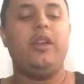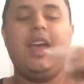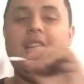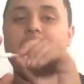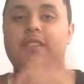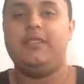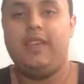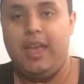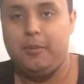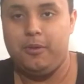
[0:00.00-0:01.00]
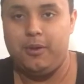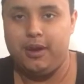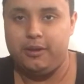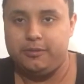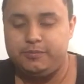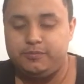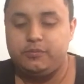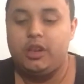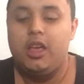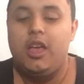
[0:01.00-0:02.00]
we have this cable right here.
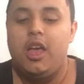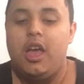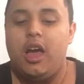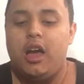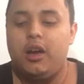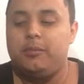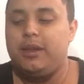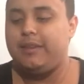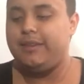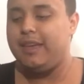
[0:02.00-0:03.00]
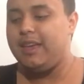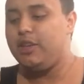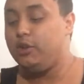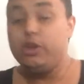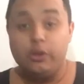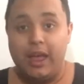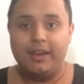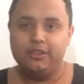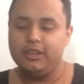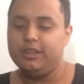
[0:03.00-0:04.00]
Let's say you
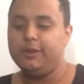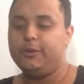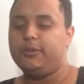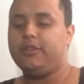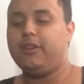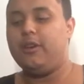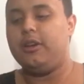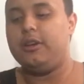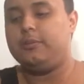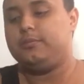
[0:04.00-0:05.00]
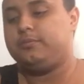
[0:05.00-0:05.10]
actually lose your